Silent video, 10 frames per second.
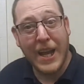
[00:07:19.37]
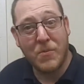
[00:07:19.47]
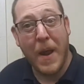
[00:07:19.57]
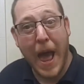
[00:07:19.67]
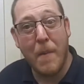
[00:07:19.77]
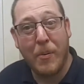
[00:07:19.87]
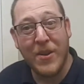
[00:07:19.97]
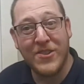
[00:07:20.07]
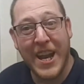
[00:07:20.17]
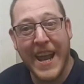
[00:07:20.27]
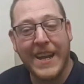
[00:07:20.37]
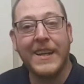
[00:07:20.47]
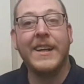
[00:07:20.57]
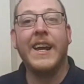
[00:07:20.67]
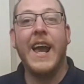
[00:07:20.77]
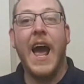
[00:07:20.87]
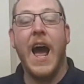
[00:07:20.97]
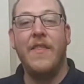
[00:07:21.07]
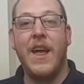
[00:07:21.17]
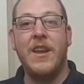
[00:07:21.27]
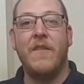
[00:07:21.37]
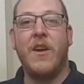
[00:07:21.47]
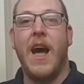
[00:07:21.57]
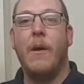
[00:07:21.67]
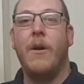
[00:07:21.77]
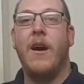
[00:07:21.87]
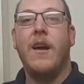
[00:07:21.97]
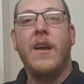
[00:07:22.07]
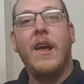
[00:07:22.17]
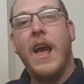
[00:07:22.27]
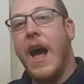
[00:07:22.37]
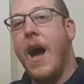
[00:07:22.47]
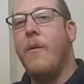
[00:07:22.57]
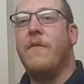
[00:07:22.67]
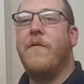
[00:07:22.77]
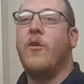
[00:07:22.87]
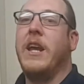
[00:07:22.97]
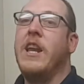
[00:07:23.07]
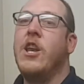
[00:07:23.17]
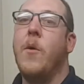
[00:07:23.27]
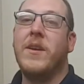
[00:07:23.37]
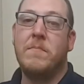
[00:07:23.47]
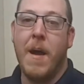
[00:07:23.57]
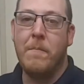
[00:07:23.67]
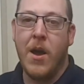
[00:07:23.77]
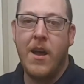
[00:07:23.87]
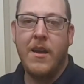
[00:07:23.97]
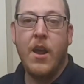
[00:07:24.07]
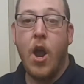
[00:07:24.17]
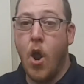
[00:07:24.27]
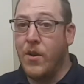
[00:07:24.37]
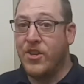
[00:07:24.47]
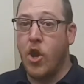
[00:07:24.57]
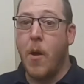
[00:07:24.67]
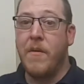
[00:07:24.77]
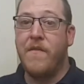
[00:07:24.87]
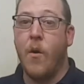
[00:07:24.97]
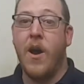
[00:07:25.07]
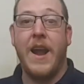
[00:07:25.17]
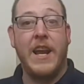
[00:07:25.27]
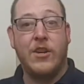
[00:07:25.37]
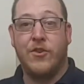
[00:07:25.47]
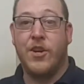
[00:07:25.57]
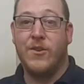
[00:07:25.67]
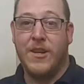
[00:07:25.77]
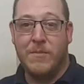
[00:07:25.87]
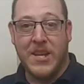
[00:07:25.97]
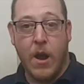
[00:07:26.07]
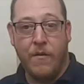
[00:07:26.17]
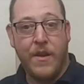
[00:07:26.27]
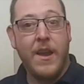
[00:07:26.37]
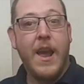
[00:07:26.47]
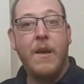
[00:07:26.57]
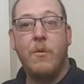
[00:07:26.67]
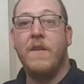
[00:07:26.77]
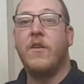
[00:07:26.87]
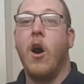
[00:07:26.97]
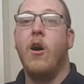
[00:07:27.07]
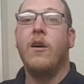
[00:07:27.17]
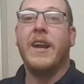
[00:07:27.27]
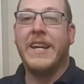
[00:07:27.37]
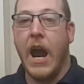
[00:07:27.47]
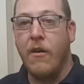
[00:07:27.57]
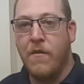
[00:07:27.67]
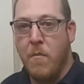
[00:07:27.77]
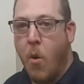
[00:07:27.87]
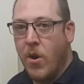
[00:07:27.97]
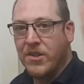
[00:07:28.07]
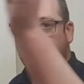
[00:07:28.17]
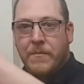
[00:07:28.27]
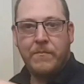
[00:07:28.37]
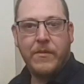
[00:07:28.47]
That's what happens, isn't it? And then you've got our our fucking newest member, who you saw before and he introduced himself. We've got Gareth Moores.